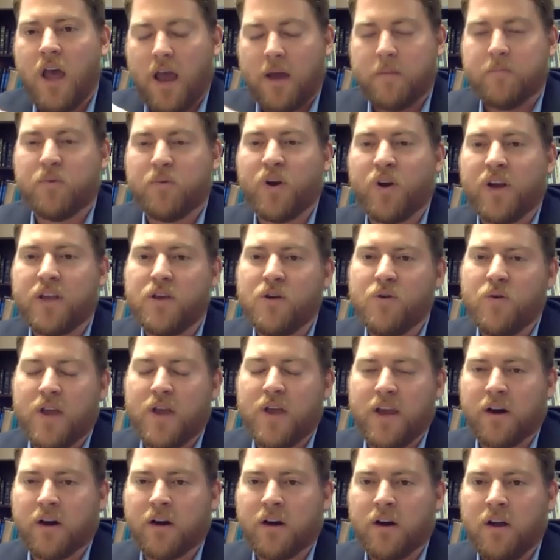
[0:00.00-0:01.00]
and bring you
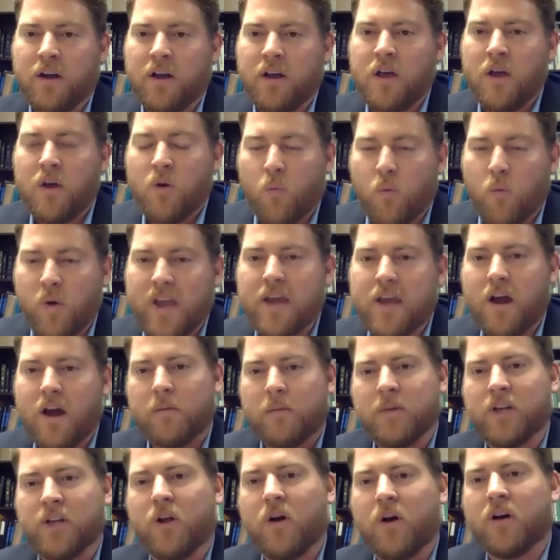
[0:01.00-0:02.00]
here. We
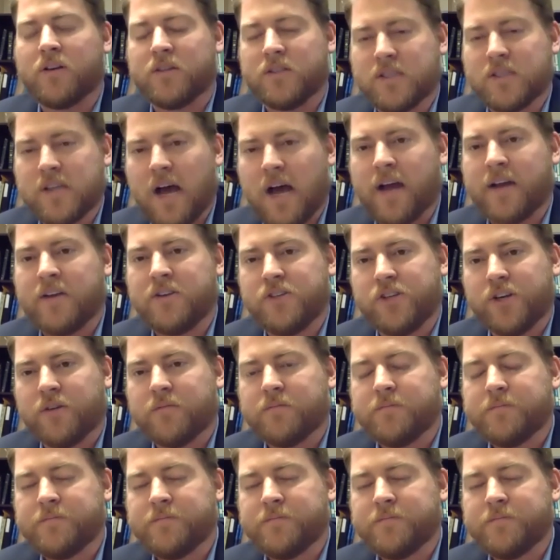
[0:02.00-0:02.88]
come alongside you.